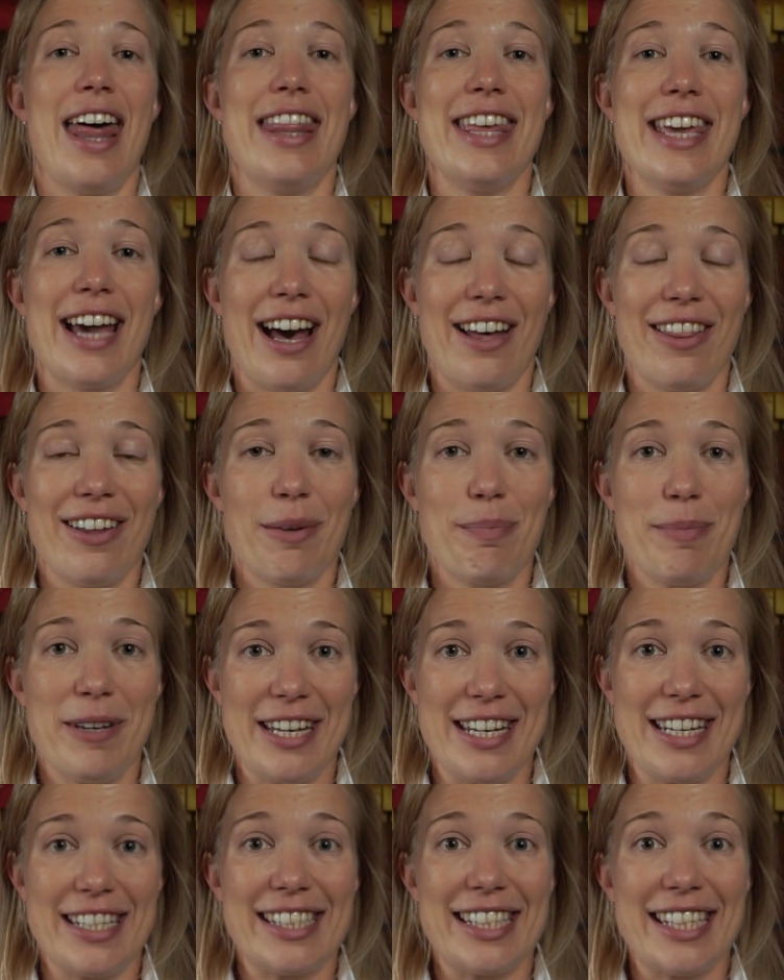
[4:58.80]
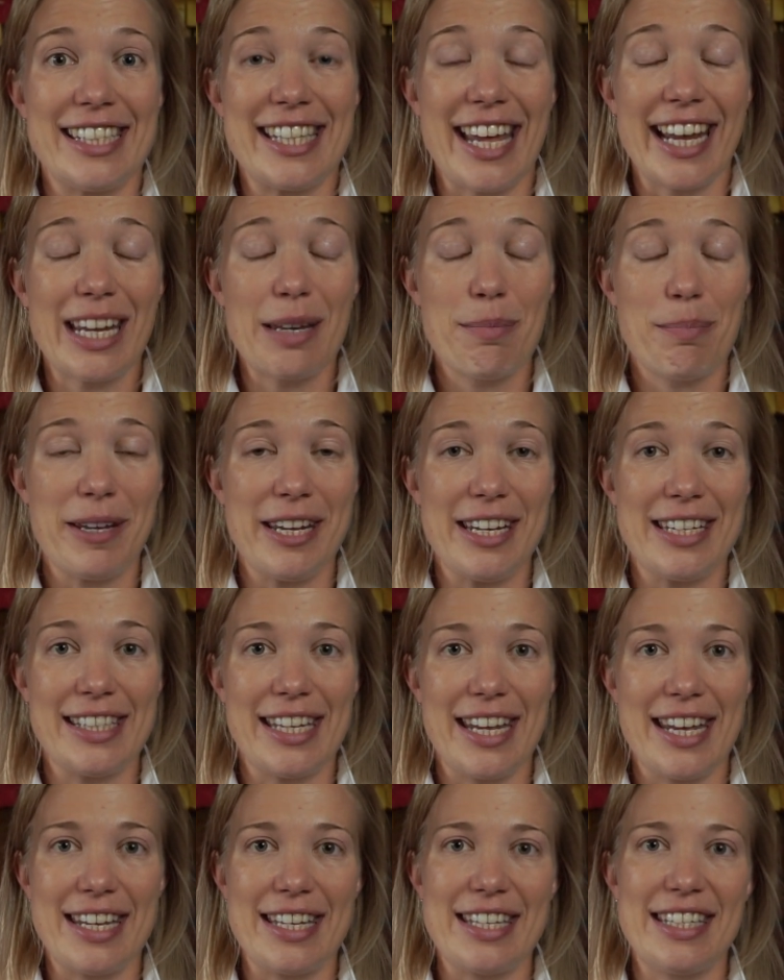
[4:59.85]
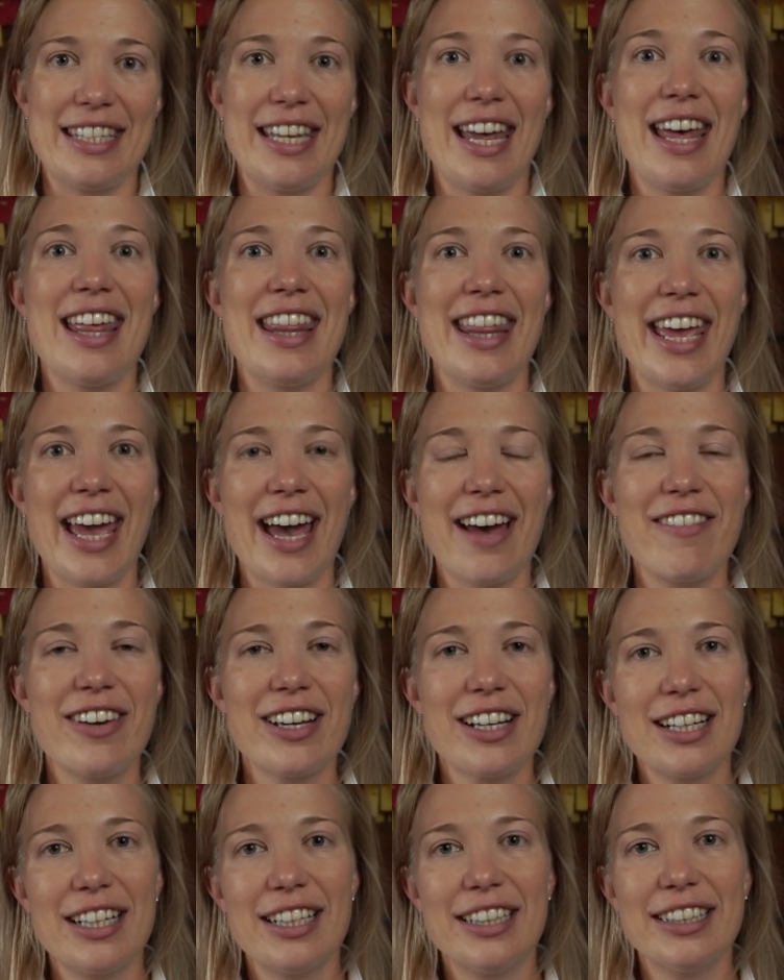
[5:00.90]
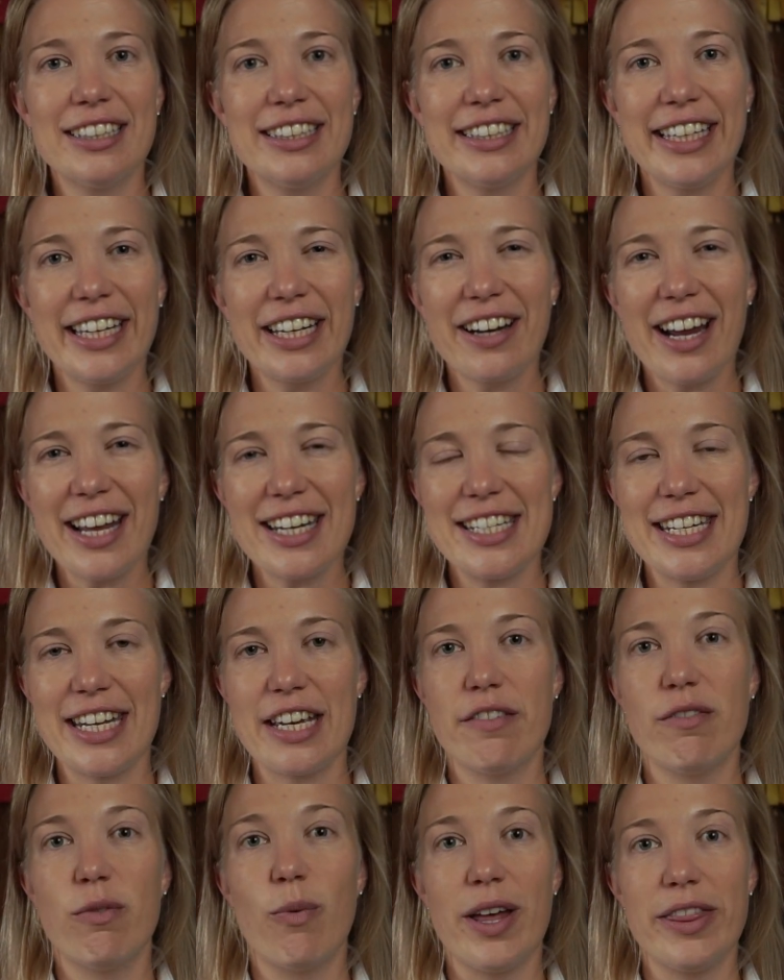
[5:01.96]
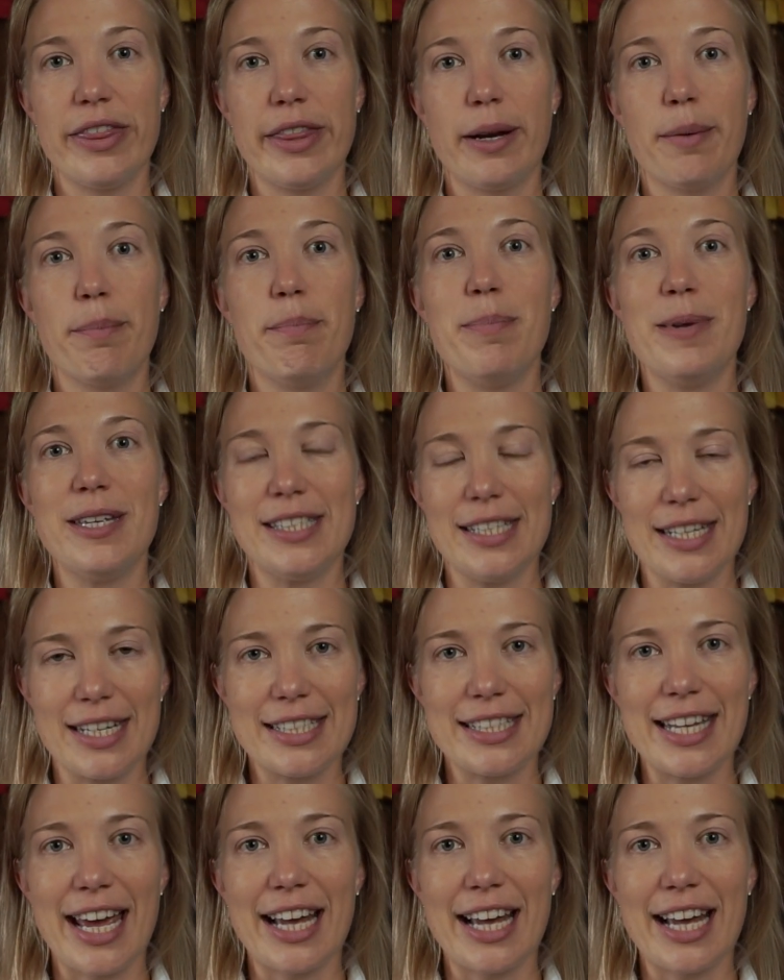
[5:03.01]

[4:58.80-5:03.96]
The other piece, the second piece, is they have a clear idea of what their business